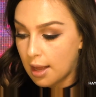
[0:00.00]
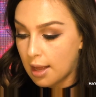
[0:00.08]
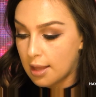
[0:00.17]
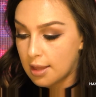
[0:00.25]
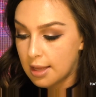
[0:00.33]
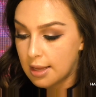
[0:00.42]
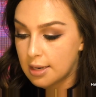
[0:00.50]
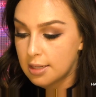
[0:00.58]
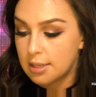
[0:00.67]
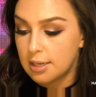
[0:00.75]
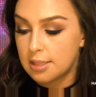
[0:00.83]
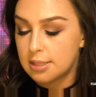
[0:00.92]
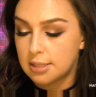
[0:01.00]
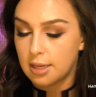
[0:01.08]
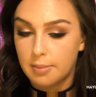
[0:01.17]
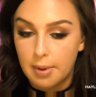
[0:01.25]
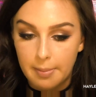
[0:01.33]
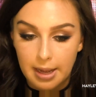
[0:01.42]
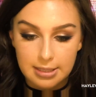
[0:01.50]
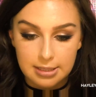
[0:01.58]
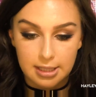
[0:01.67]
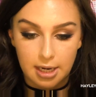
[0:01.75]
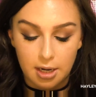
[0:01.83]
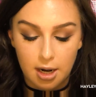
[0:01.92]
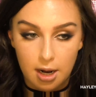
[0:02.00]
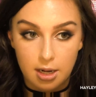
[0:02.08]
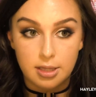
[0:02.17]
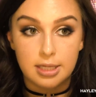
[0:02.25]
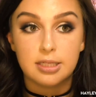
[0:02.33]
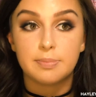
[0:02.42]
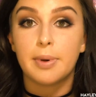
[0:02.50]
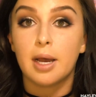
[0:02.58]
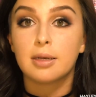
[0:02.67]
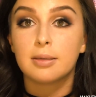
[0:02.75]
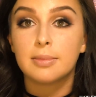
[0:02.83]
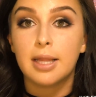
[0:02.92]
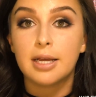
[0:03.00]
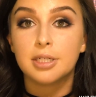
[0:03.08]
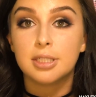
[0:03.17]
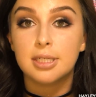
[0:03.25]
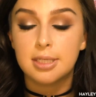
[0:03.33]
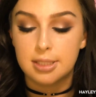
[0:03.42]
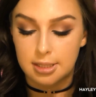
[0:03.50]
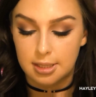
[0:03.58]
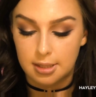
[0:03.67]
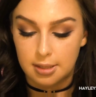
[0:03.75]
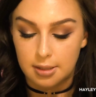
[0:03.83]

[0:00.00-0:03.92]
And then some mascara on these bottom lashes.